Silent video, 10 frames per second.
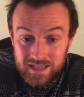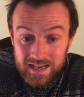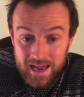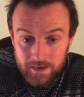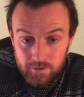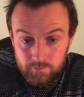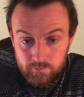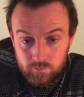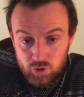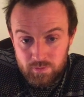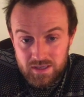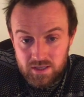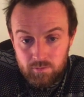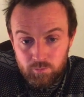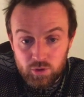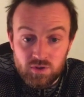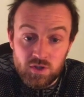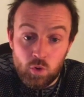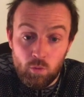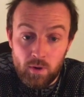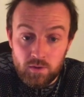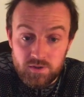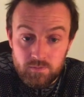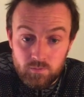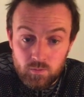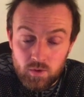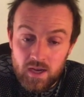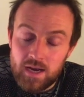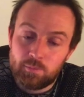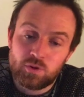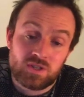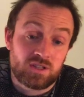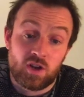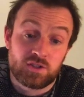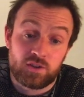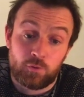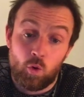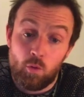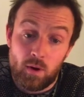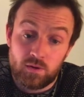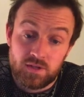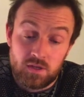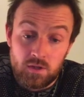a gland, which means it produces hormones. Okay, and it produces loads of different hormones.